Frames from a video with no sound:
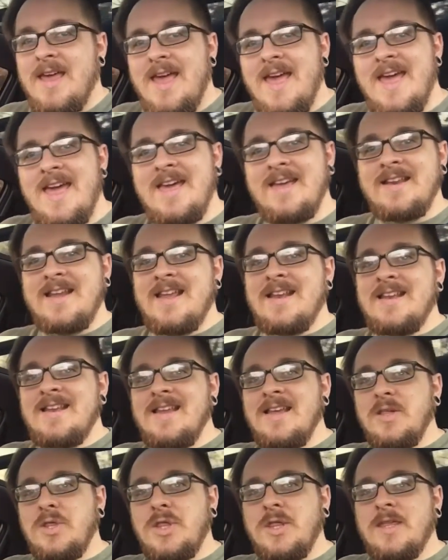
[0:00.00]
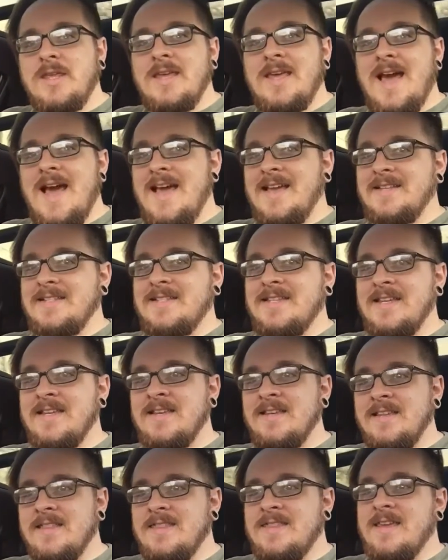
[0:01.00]
And initially, I
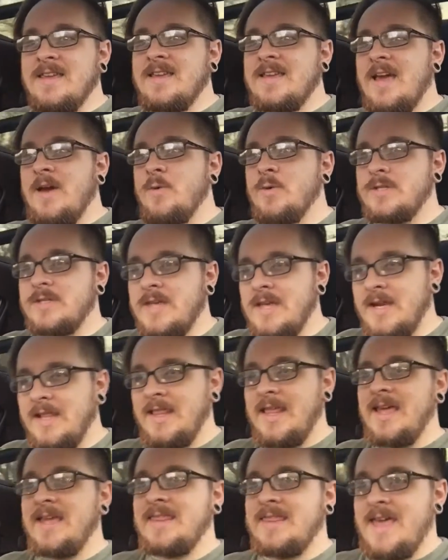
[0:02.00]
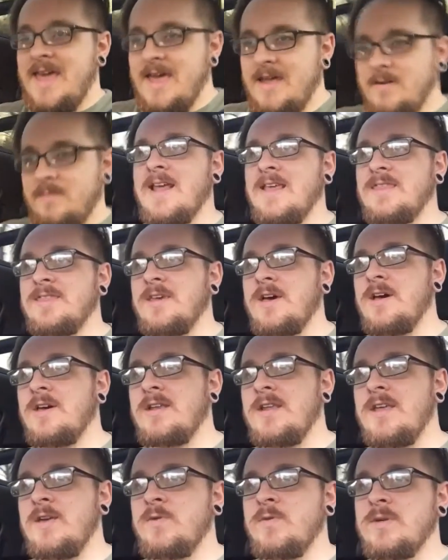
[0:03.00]
didn't think I was gonna like that. I
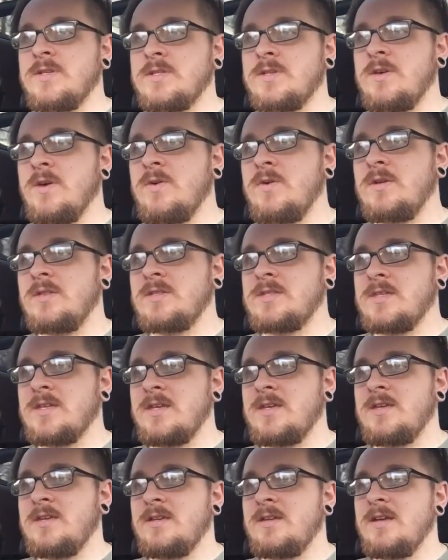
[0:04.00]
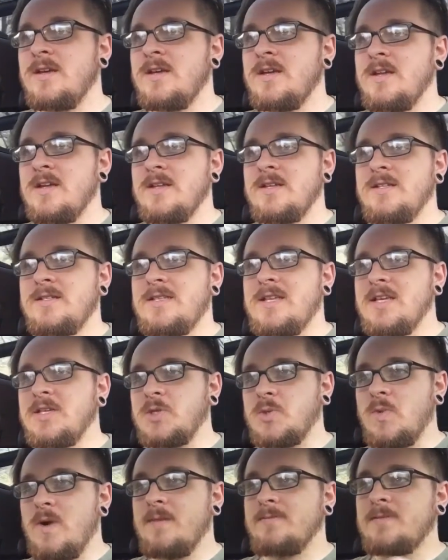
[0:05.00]
thought it was going to
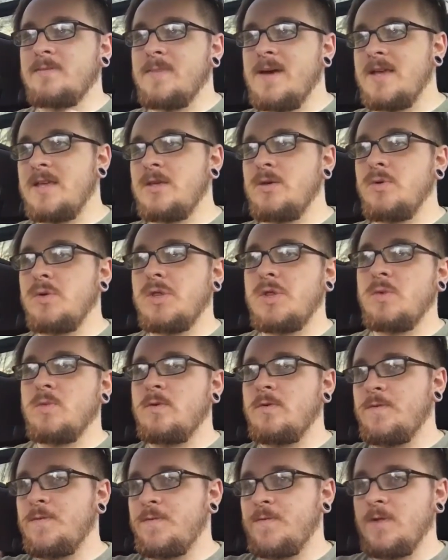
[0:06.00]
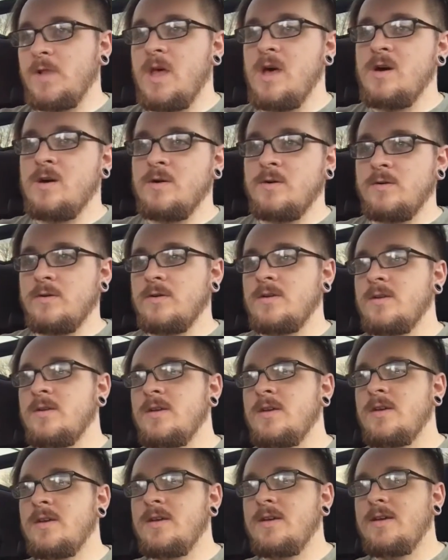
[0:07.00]
disrupt my usual flow,
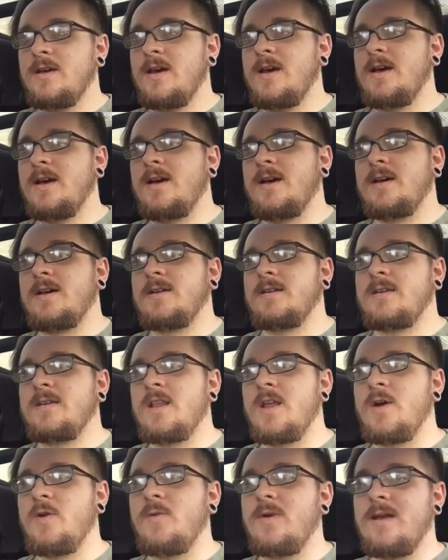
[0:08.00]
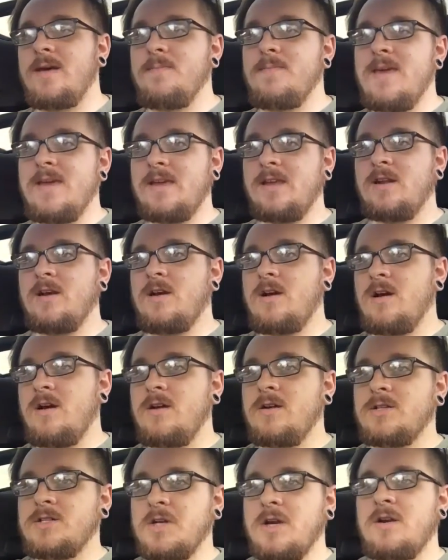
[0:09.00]
you know, when I'm making a
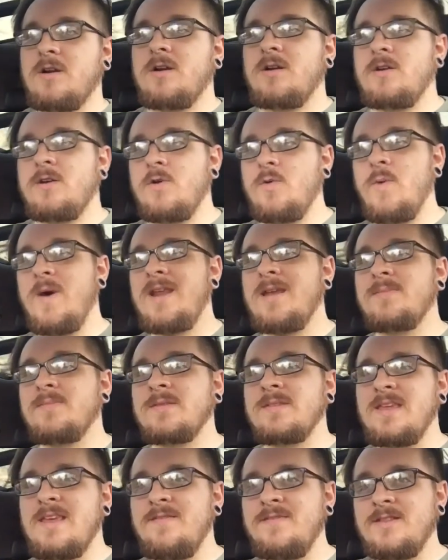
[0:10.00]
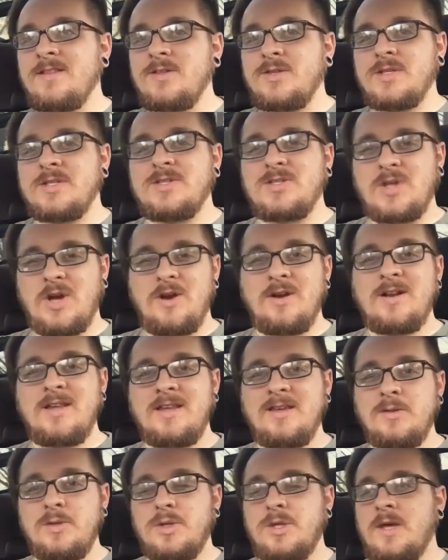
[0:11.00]
hard turn or when I'm even just
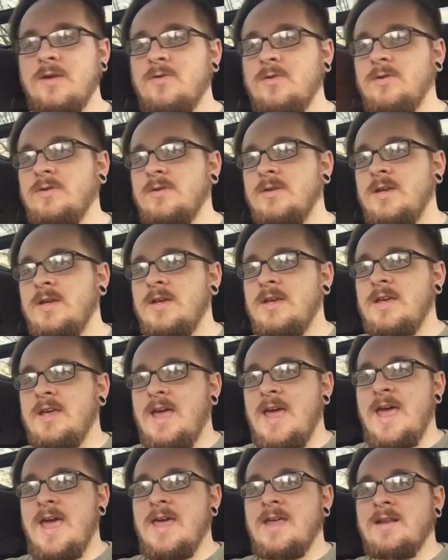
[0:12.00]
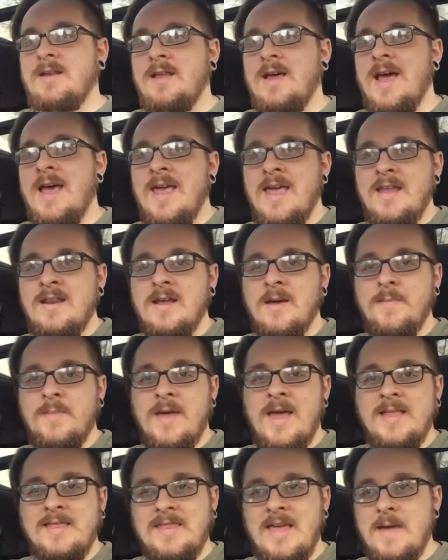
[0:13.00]
turning in general and I end up
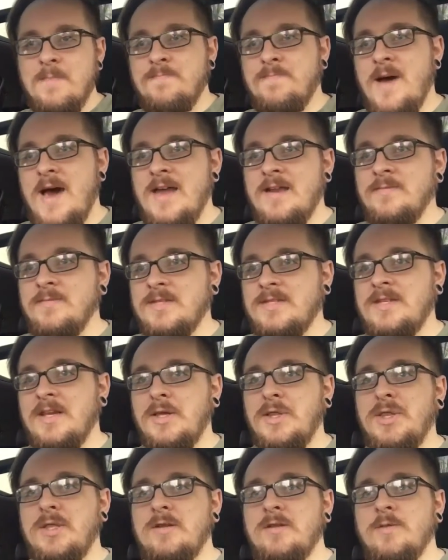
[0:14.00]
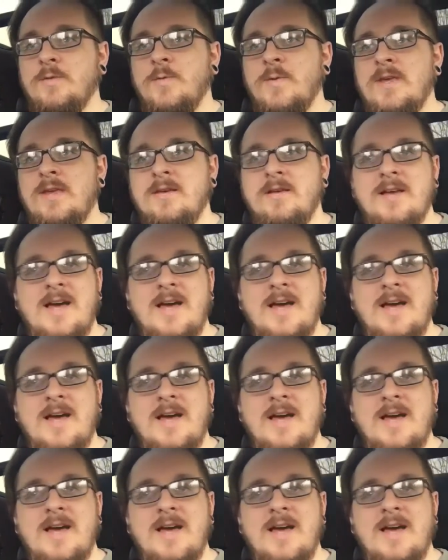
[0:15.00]
at that bottom section of the wheel.